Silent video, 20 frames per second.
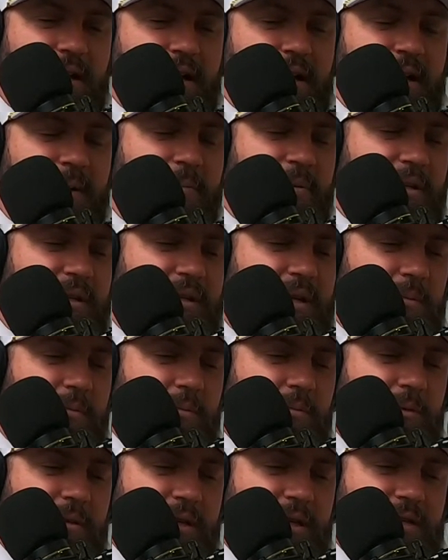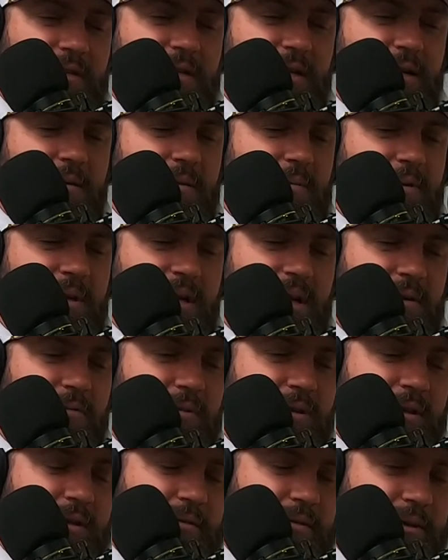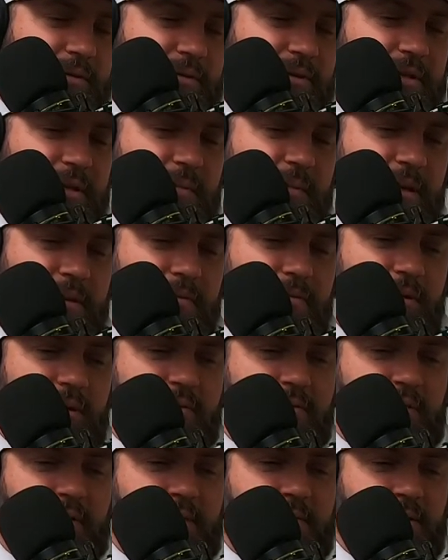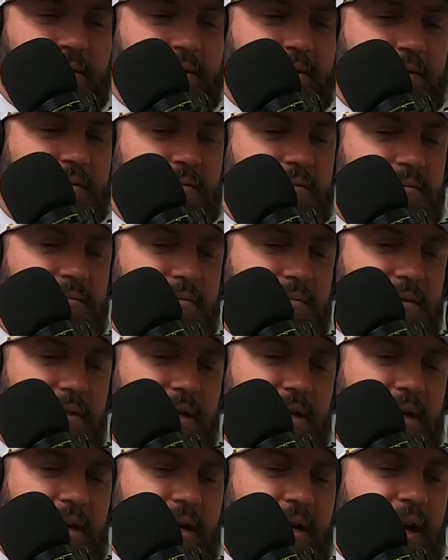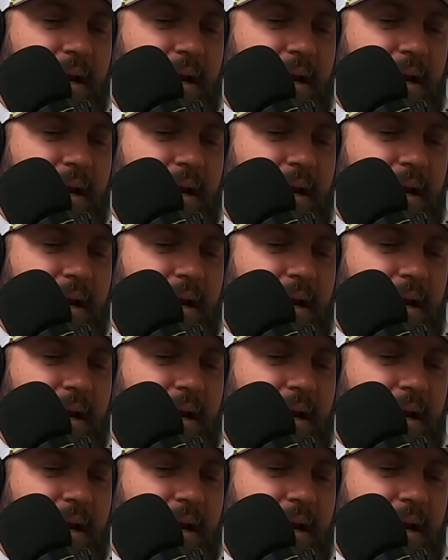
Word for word: I, I, put a couple more things to talk about, but I really don't give a shit about the royal family. So okay, I, cool.